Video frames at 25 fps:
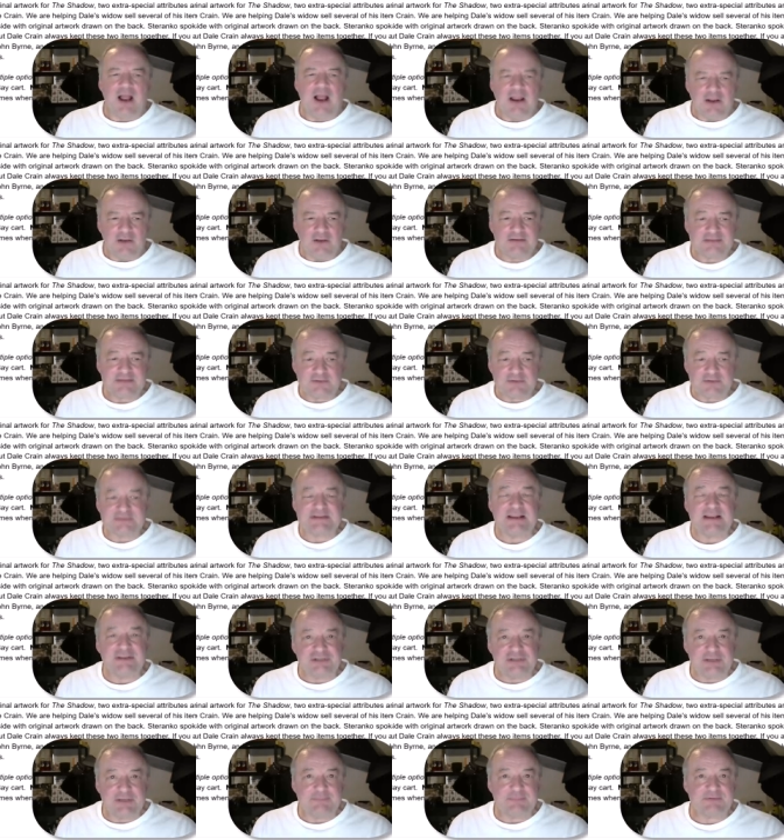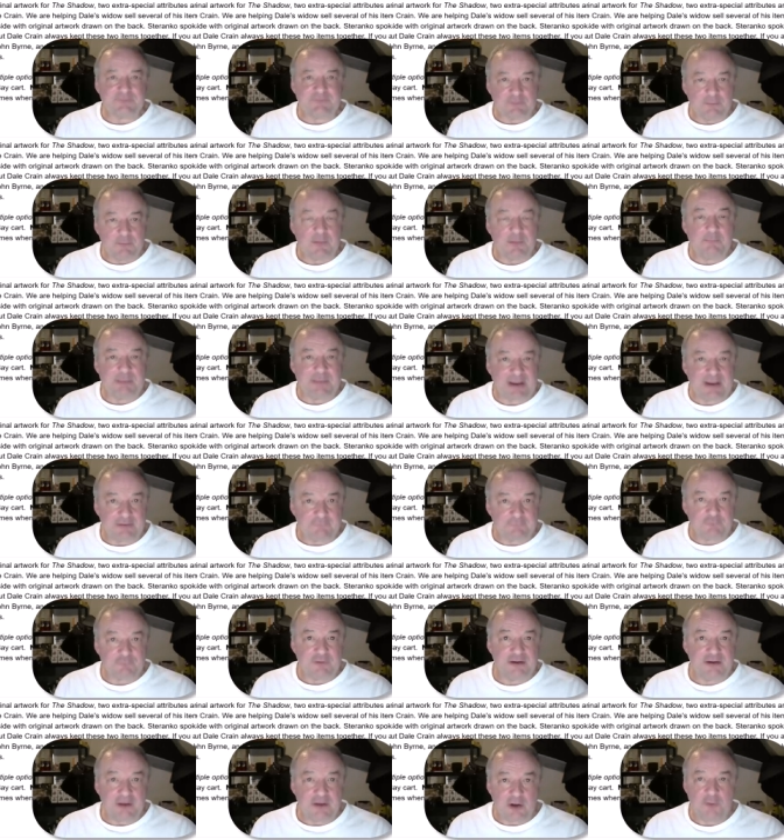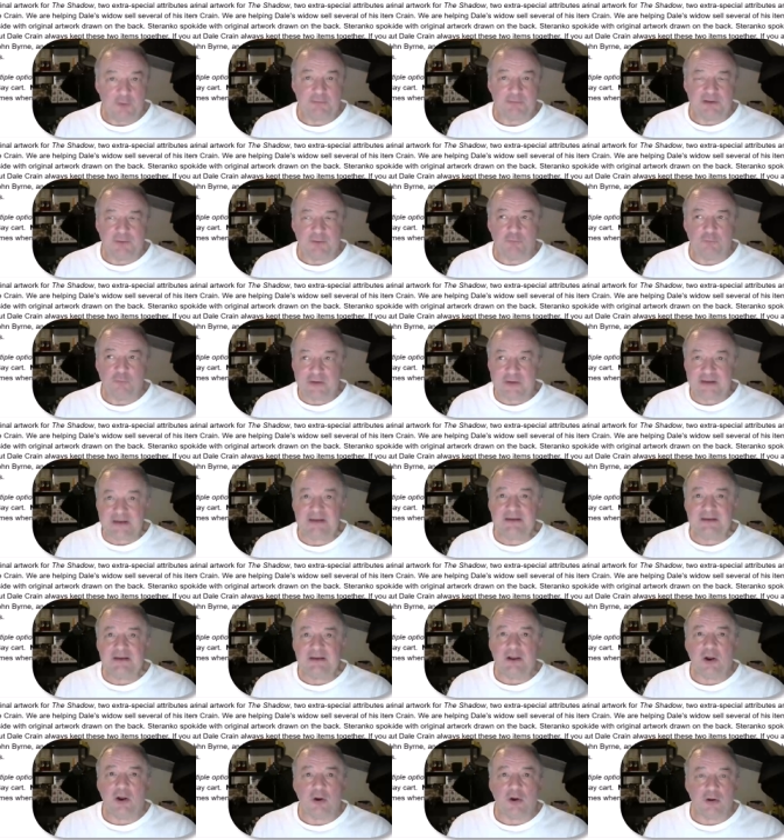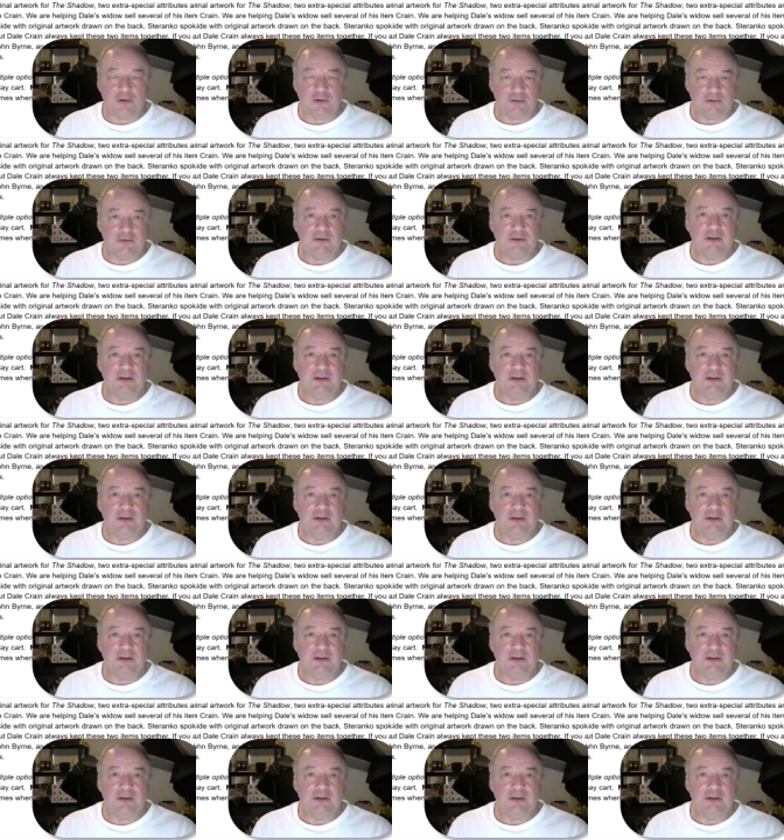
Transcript: I also say ships from a pet-free home. Now, we are